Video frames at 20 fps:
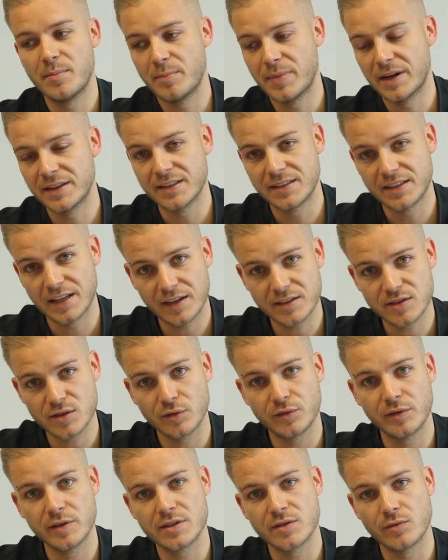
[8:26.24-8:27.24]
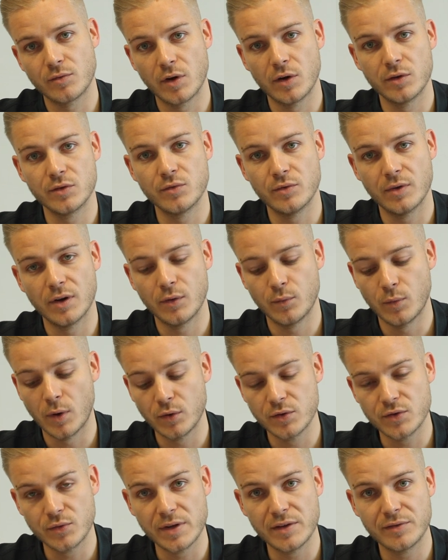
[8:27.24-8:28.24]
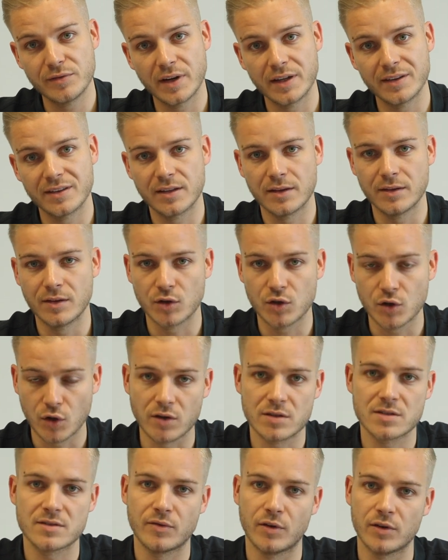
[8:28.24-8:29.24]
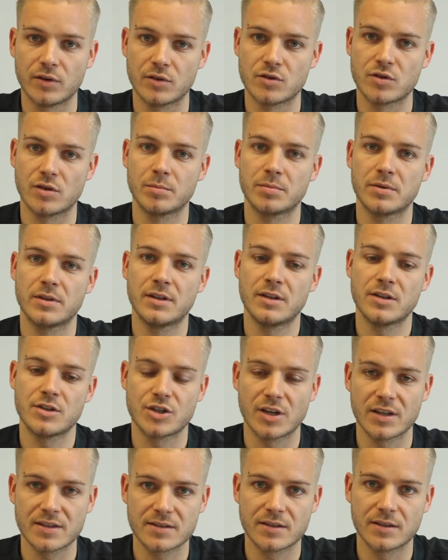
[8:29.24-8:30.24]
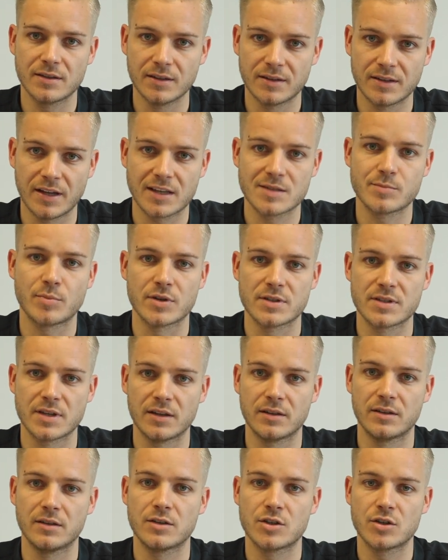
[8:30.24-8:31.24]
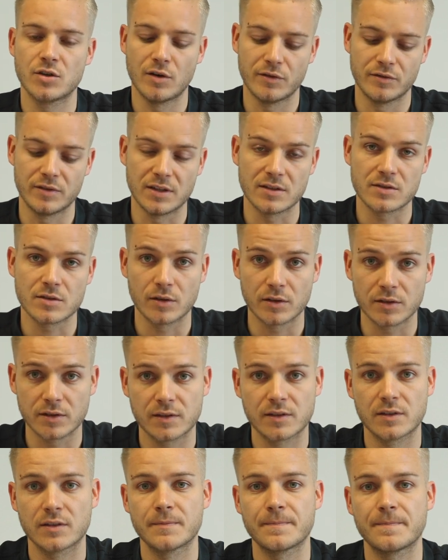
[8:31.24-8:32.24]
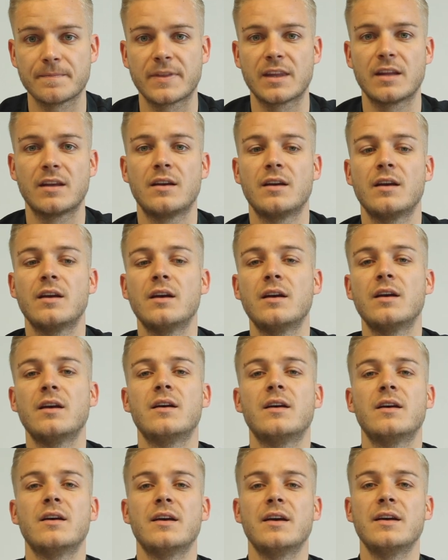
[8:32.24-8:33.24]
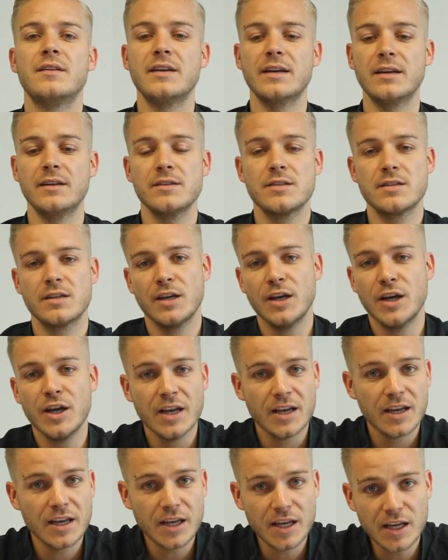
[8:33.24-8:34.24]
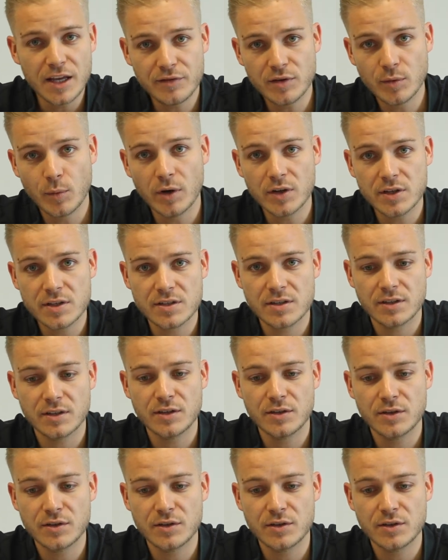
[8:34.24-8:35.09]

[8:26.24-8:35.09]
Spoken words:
but the tax office won't refund the costs for your job, just the tax percentage of these costs. In the end, if you want